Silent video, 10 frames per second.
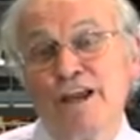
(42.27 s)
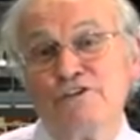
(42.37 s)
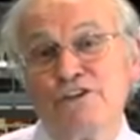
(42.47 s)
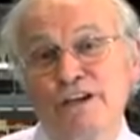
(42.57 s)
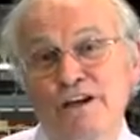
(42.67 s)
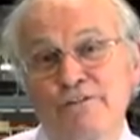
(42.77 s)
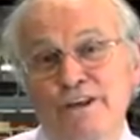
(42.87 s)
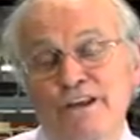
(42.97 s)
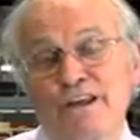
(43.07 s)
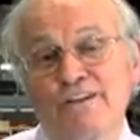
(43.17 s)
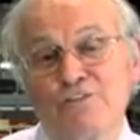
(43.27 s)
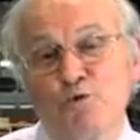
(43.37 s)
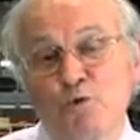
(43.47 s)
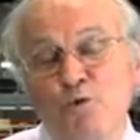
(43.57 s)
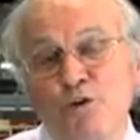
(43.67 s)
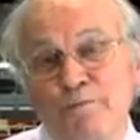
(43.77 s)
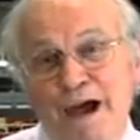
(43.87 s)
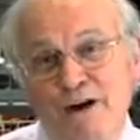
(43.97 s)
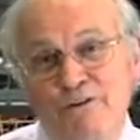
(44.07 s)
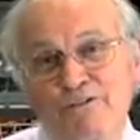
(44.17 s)
engineering is all
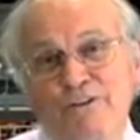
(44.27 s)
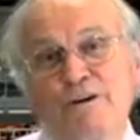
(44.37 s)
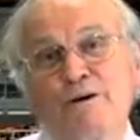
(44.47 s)
about